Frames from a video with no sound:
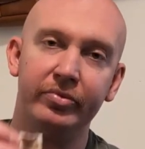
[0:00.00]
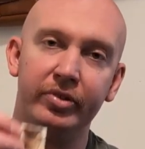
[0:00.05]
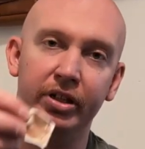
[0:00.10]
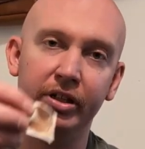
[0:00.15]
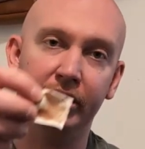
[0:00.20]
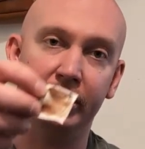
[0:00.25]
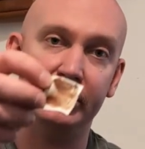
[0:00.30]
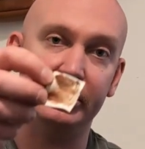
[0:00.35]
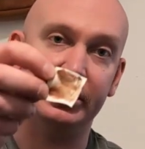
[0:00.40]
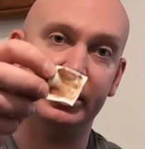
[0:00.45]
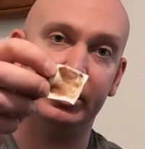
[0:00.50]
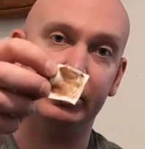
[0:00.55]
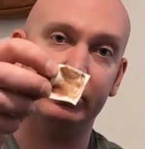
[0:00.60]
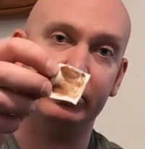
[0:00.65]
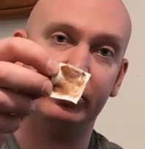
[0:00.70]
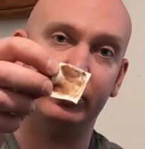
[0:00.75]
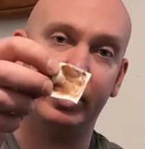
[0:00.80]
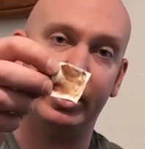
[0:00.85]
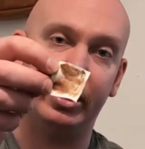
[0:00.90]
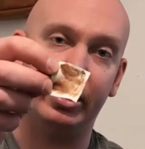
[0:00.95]
You can see there's
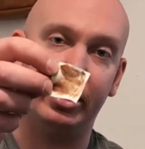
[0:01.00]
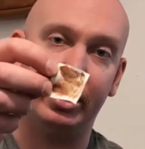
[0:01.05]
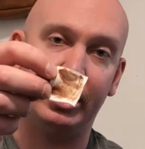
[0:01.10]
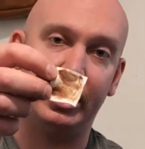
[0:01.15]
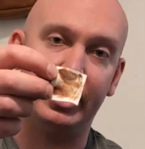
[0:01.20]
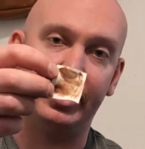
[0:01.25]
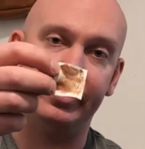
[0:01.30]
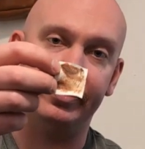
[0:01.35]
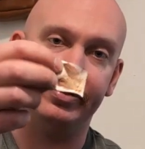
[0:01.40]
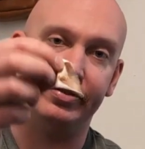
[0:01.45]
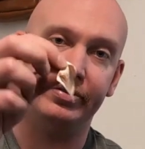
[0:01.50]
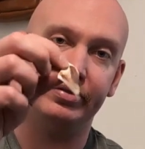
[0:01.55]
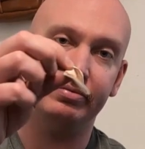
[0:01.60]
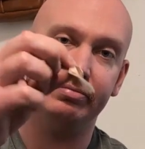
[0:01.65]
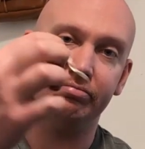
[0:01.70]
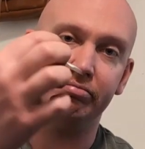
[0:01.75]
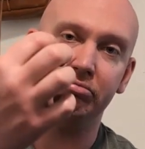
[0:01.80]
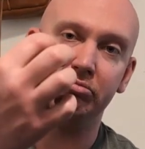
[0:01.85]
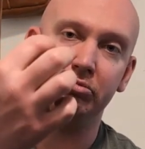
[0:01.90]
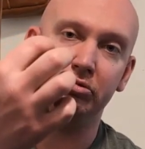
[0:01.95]
quite a lot of
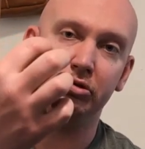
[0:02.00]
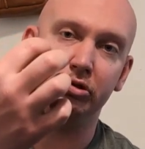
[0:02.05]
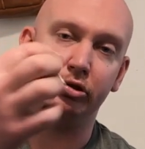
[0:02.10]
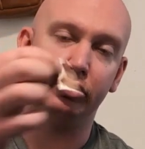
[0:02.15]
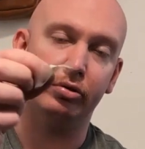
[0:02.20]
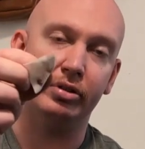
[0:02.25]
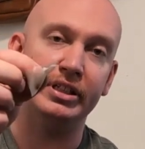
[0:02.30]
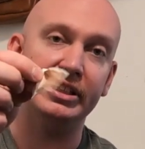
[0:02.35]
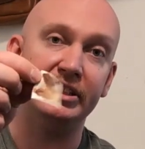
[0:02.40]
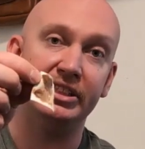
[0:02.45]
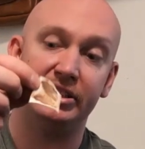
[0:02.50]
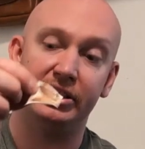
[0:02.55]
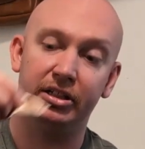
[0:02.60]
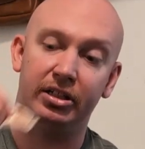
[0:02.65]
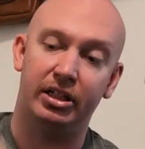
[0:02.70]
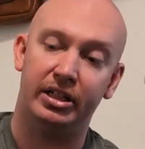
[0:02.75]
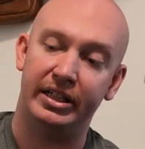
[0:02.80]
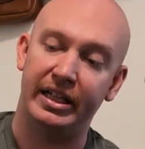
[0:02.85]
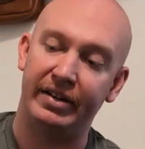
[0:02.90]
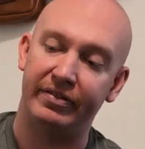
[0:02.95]
grease still
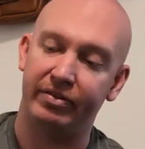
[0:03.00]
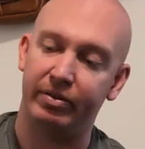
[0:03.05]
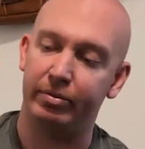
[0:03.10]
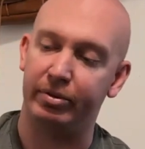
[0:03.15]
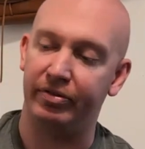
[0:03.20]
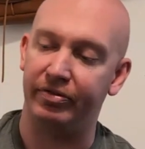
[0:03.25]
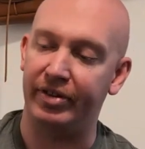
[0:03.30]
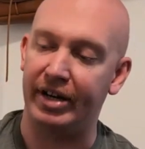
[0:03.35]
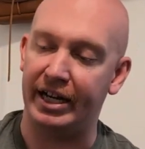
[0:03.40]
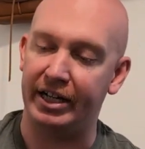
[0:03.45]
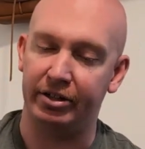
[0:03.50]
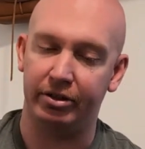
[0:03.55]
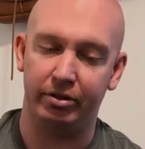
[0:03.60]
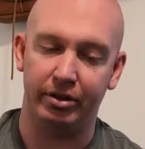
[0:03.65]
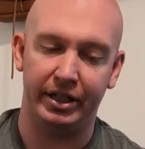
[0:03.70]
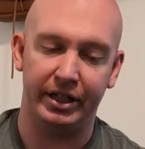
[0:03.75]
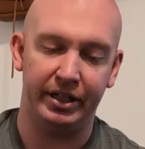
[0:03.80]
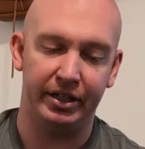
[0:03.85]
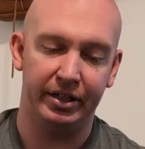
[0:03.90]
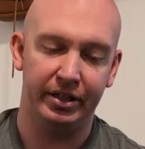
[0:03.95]
on that from the
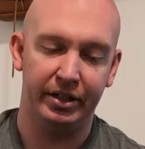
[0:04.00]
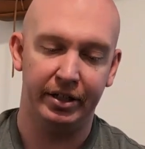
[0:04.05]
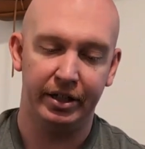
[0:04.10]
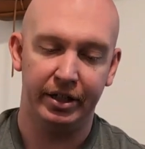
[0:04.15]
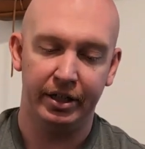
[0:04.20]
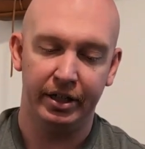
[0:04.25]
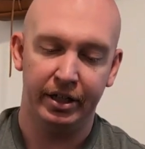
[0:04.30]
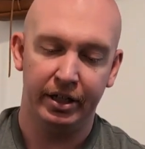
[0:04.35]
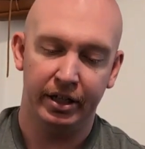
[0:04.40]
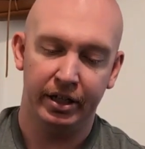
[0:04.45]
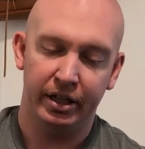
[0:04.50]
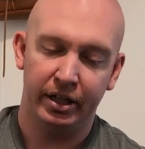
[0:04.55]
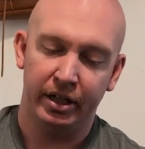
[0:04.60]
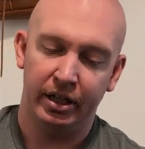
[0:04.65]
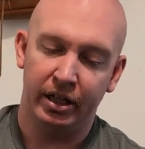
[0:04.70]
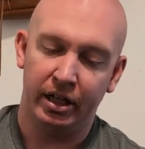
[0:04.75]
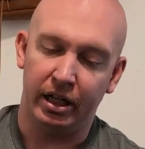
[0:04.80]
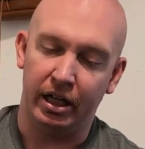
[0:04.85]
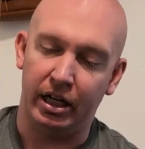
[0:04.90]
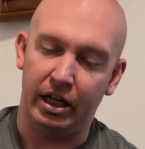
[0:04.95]
factory.
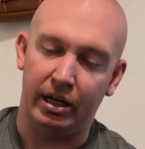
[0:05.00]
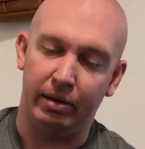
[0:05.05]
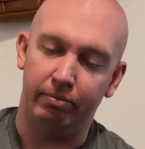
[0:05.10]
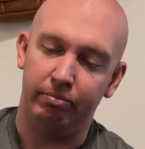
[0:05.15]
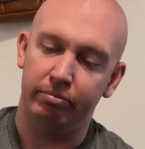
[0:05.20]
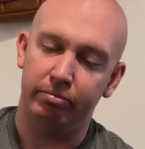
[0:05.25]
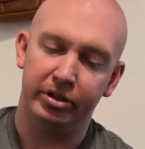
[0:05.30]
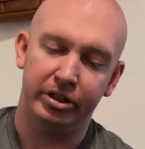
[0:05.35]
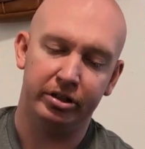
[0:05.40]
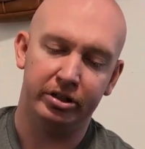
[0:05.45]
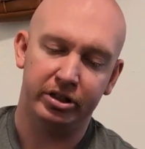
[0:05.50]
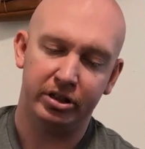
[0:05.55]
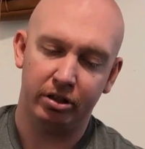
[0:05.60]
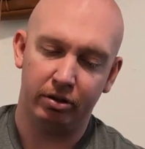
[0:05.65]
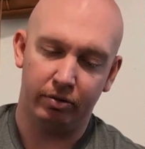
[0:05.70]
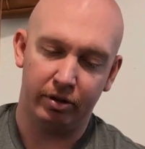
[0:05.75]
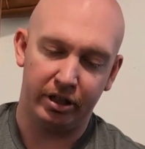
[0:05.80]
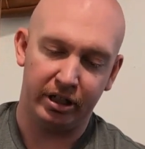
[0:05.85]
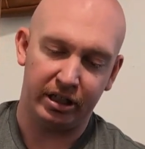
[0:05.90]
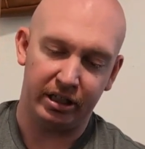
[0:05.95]
But you're just going
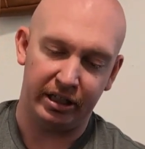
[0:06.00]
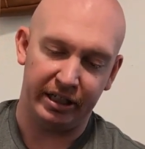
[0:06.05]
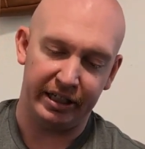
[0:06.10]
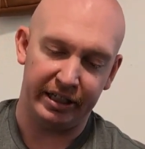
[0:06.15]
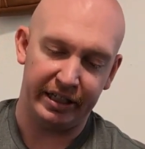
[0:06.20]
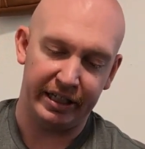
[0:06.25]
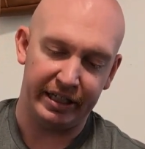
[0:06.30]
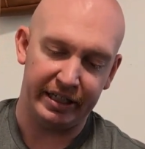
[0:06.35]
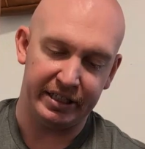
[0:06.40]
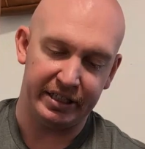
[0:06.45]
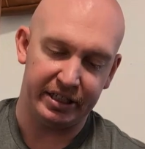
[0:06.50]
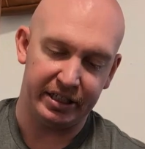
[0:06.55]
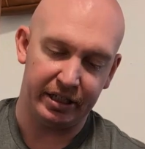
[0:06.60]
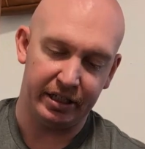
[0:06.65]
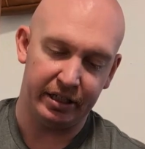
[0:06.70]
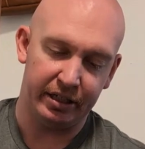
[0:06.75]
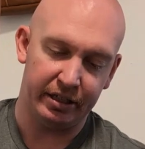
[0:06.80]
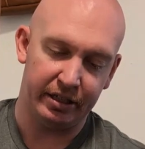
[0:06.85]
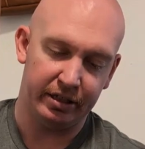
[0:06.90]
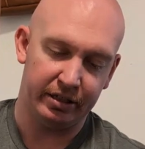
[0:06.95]
to want to clean this
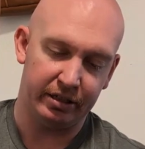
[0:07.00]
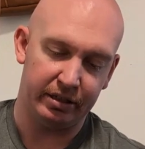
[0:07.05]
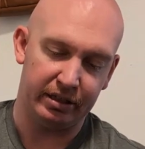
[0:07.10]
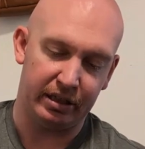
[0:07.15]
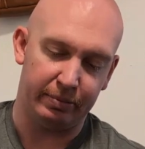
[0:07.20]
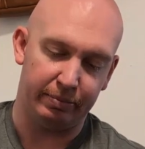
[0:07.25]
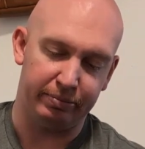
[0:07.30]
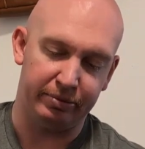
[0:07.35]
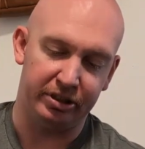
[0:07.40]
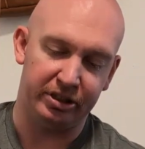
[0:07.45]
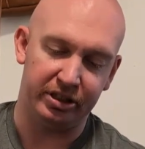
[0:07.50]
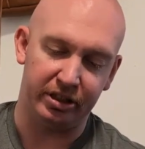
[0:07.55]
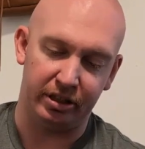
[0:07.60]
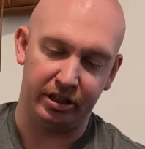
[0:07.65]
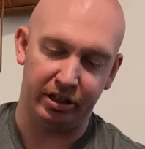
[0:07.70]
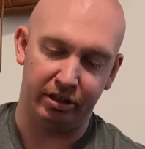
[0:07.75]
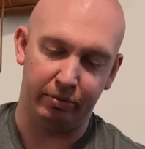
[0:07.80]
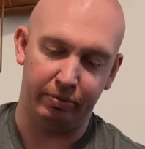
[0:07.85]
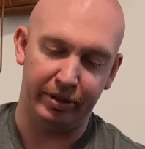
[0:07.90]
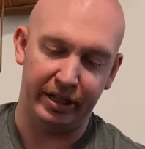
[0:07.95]
up just a
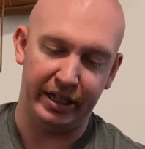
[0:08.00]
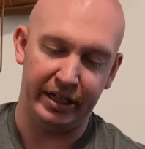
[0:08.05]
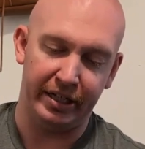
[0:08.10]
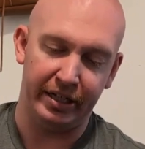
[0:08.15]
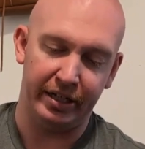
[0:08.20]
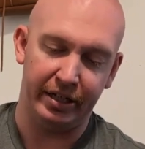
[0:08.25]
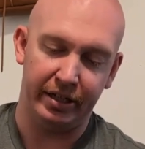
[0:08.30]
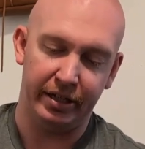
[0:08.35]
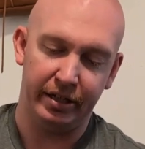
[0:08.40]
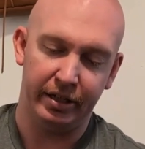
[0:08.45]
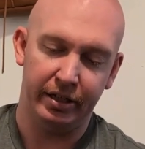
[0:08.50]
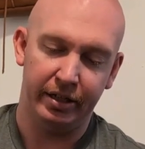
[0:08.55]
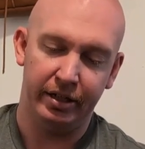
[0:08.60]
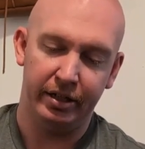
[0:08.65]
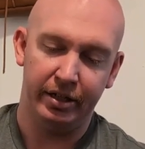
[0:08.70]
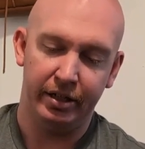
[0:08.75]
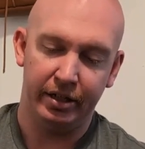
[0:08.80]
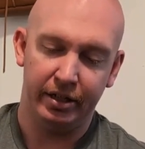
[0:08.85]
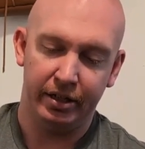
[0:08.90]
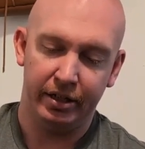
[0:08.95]
little bit,
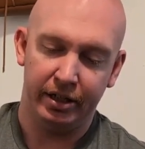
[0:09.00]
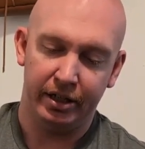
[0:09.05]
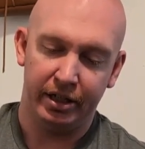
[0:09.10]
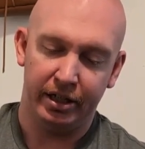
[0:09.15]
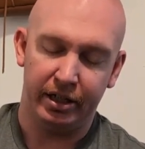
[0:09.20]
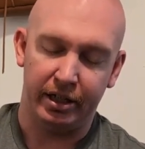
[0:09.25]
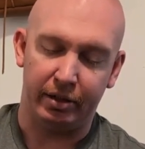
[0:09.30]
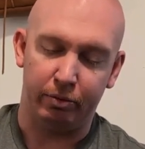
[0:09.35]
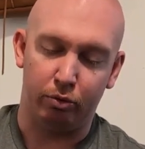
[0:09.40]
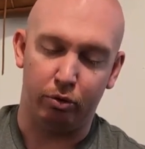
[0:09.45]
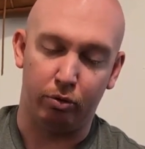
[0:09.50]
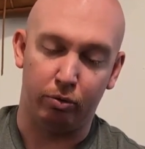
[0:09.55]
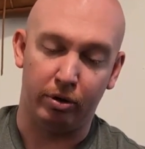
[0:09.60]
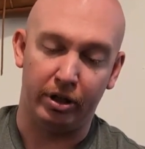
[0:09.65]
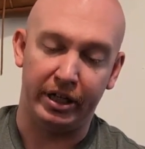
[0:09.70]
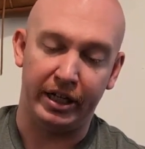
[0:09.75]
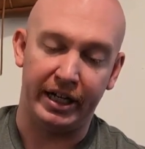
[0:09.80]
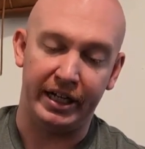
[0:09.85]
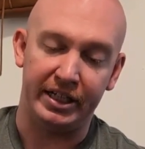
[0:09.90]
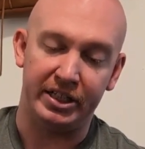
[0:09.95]
and we'll
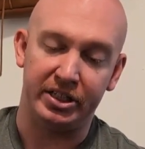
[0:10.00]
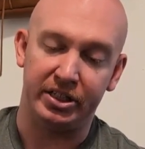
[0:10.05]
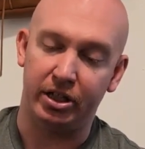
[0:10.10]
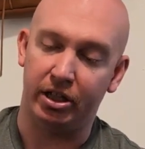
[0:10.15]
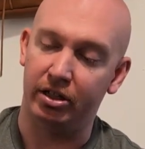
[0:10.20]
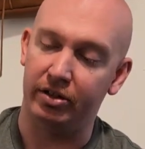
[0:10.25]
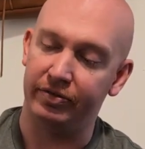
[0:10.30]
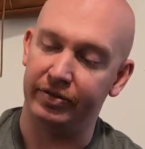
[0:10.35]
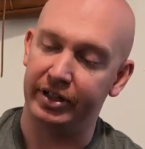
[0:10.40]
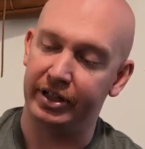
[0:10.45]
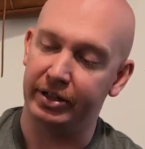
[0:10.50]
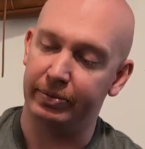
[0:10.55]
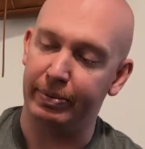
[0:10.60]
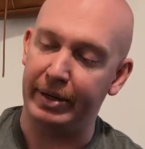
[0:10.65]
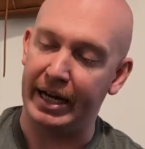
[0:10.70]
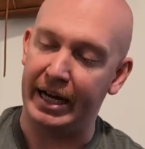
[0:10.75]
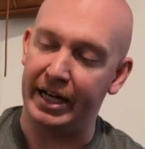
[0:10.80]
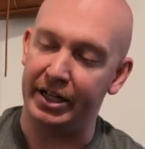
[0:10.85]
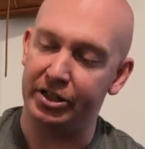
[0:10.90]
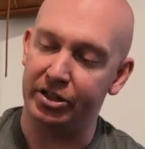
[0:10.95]
run a solvent
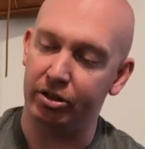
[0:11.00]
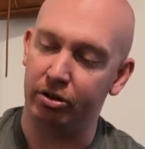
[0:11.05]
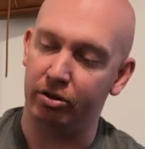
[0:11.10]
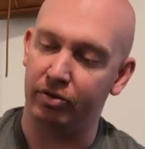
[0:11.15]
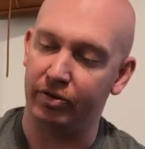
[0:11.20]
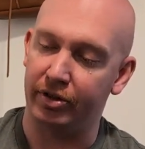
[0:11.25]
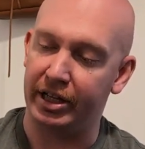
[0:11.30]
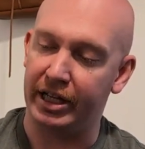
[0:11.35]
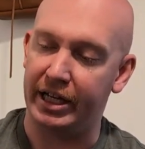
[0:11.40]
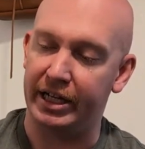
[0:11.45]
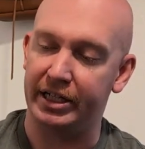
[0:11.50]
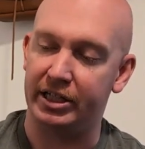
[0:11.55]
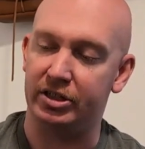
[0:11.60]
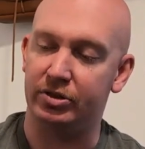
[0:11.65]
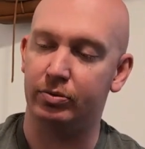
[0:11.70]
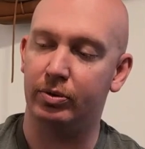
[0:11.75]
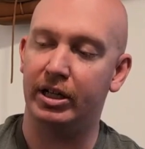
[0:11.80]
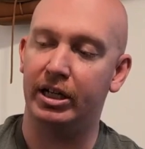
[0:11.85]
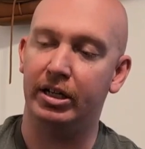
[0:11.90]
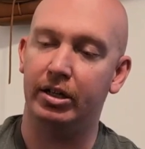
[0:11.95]
patch over that as
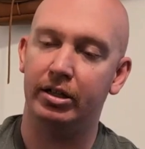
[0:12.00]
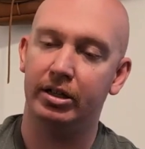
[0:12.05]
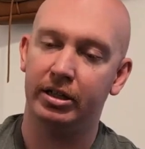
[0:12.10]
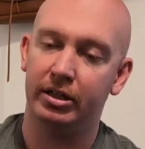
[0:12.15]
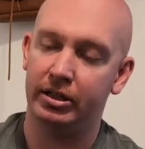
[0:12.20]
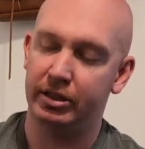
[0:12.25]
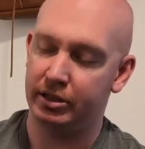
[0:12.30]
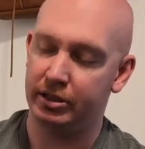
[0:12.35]
well.